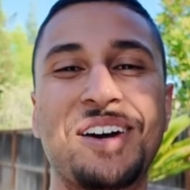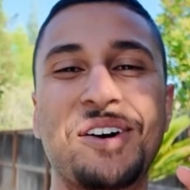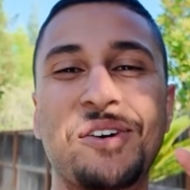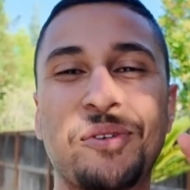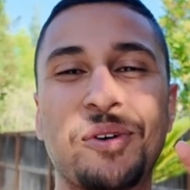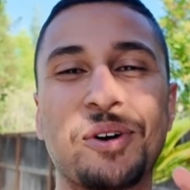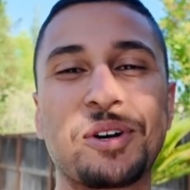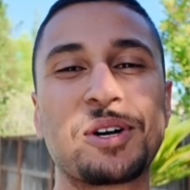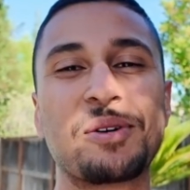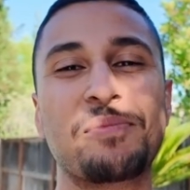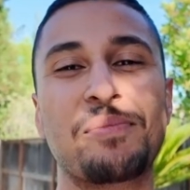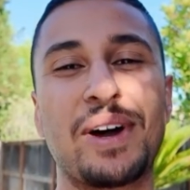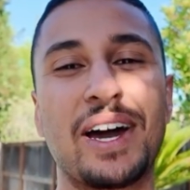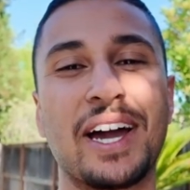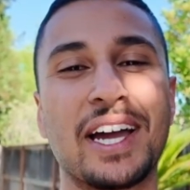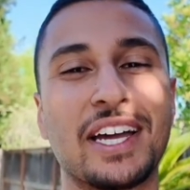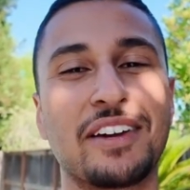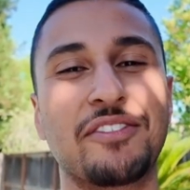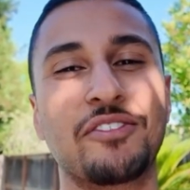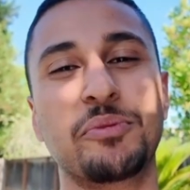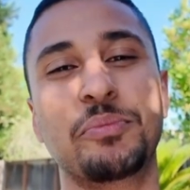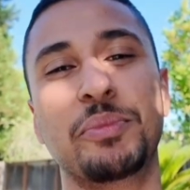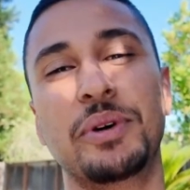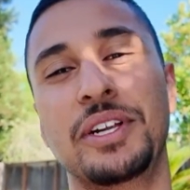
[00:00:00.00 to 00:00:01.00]
Welcome back,
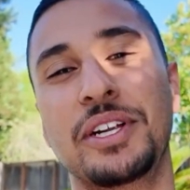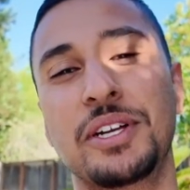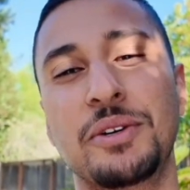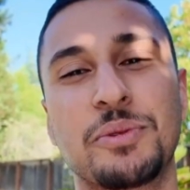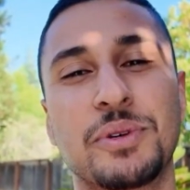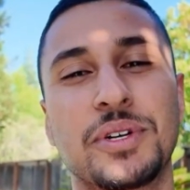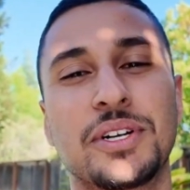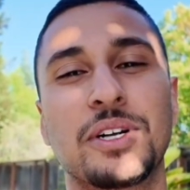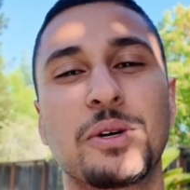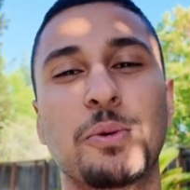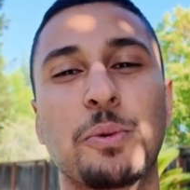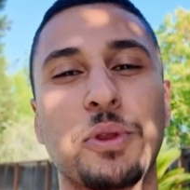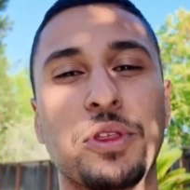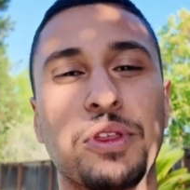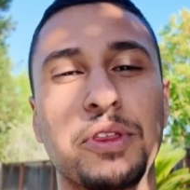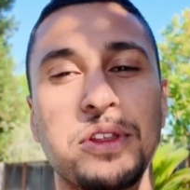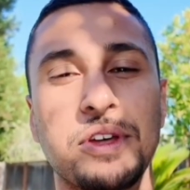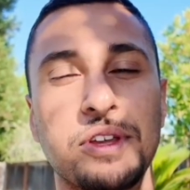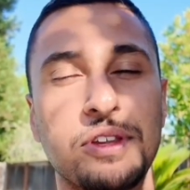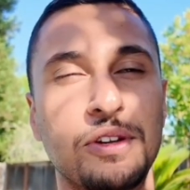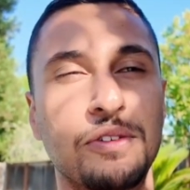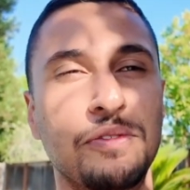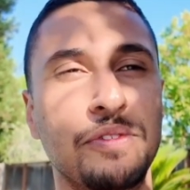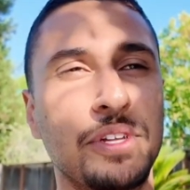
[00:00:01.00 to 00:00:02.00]
everybody. We're here with
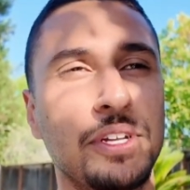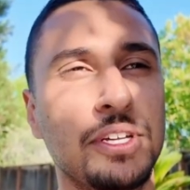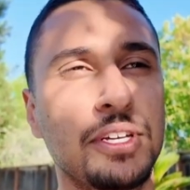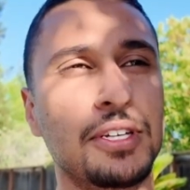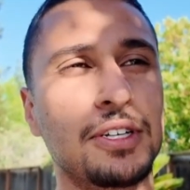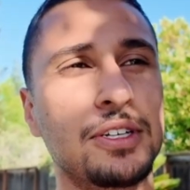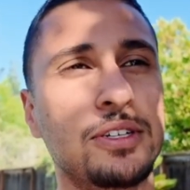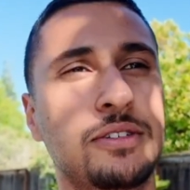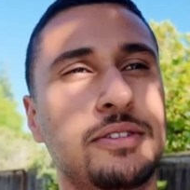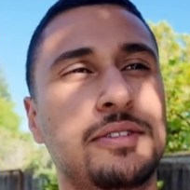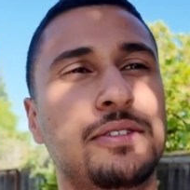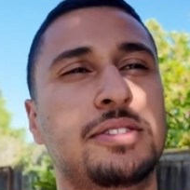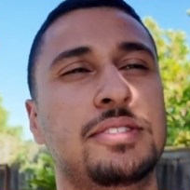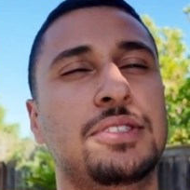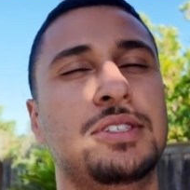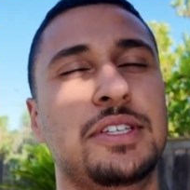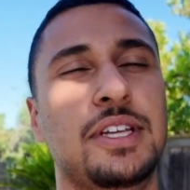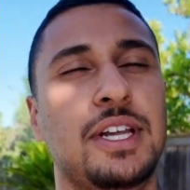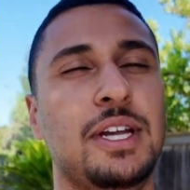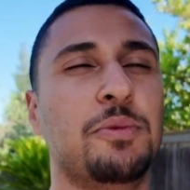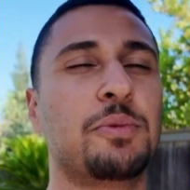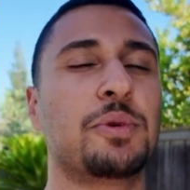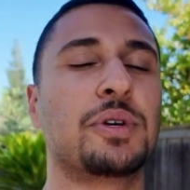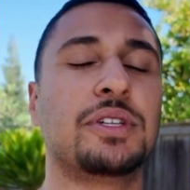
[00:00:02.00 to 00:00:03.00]
another video.
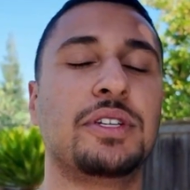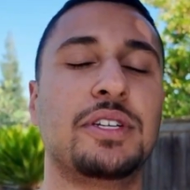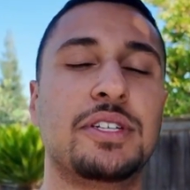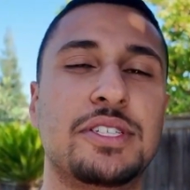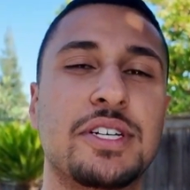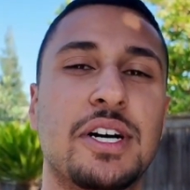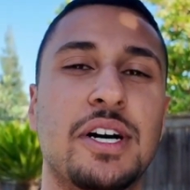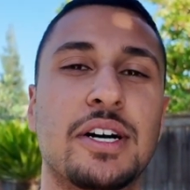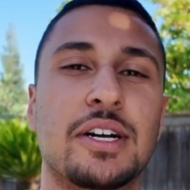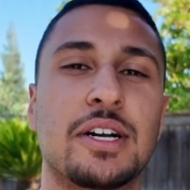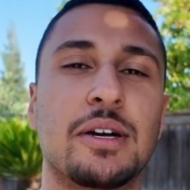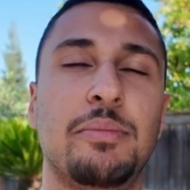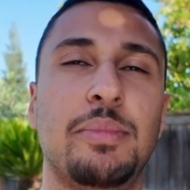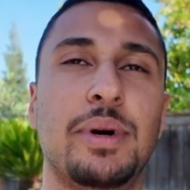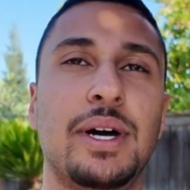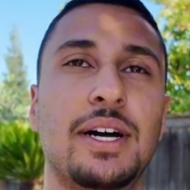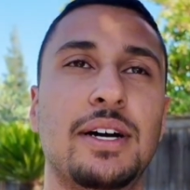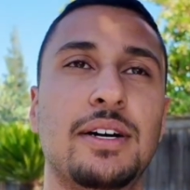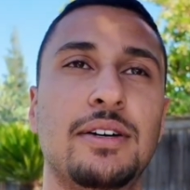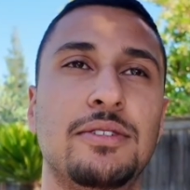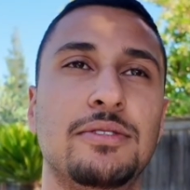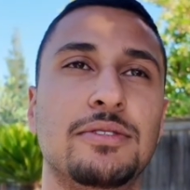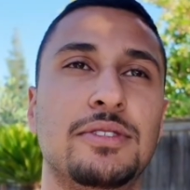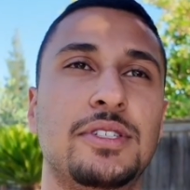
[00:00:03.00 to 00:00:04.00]
Today we're going to talk
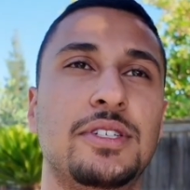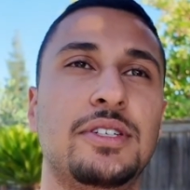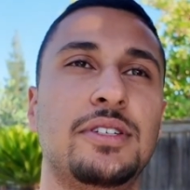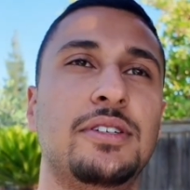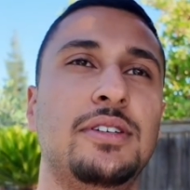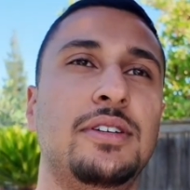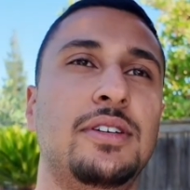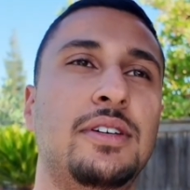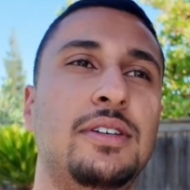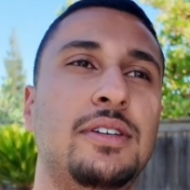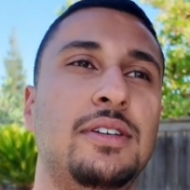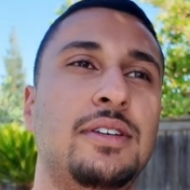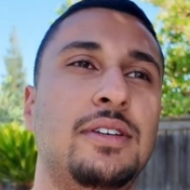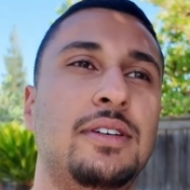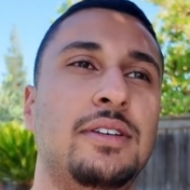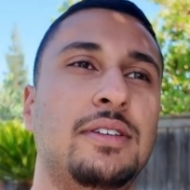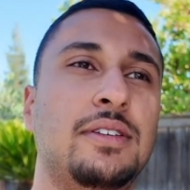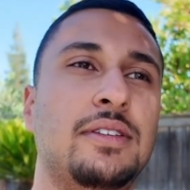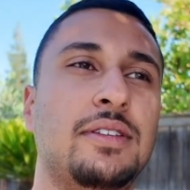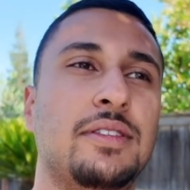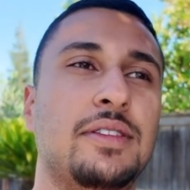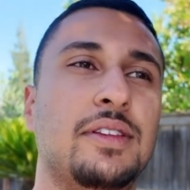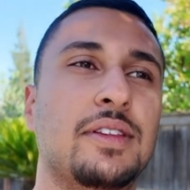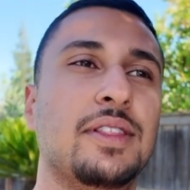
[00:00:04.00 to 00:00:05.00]
about
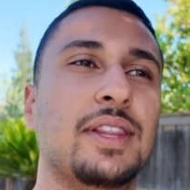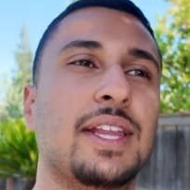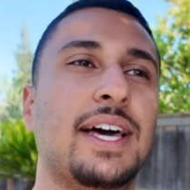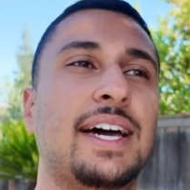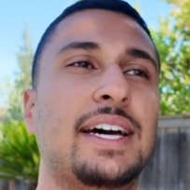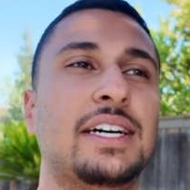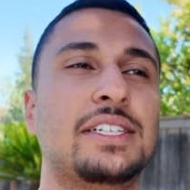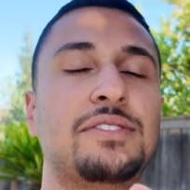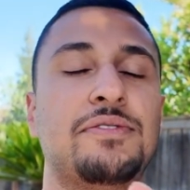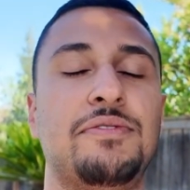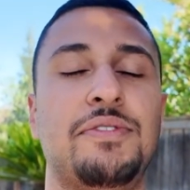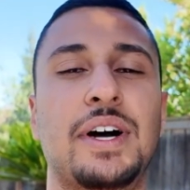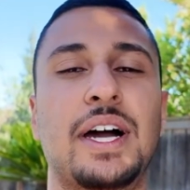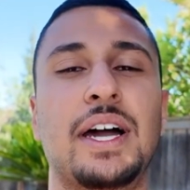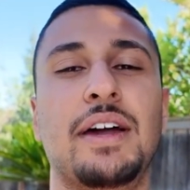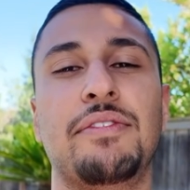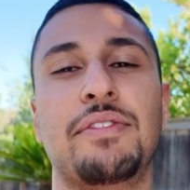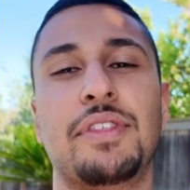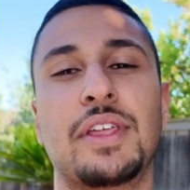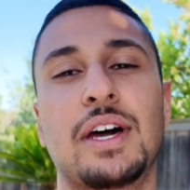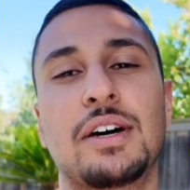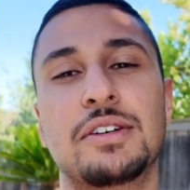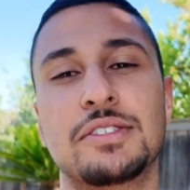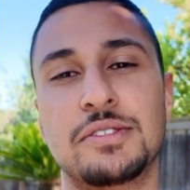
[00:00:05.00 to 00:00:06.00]
the last
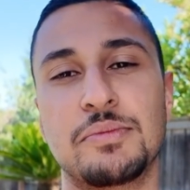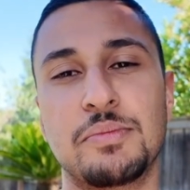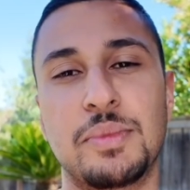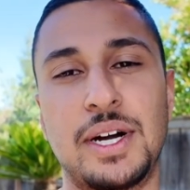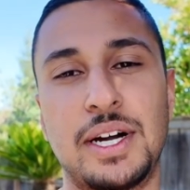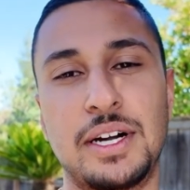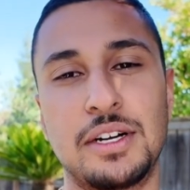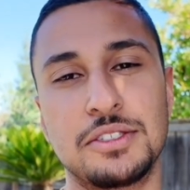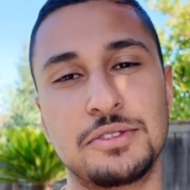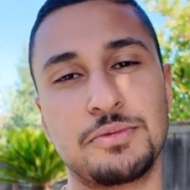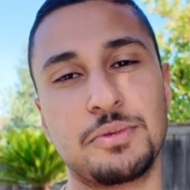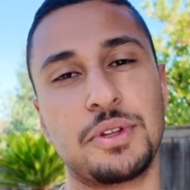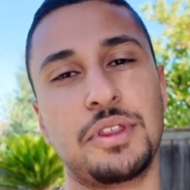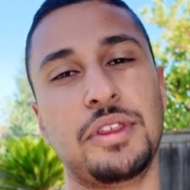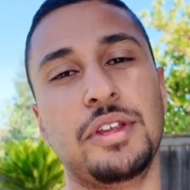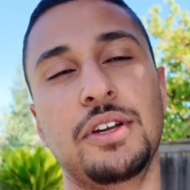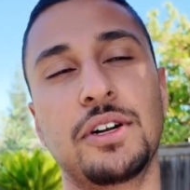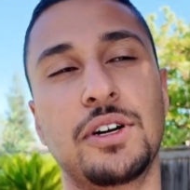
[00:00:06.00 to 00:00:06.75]
5,000 miles with the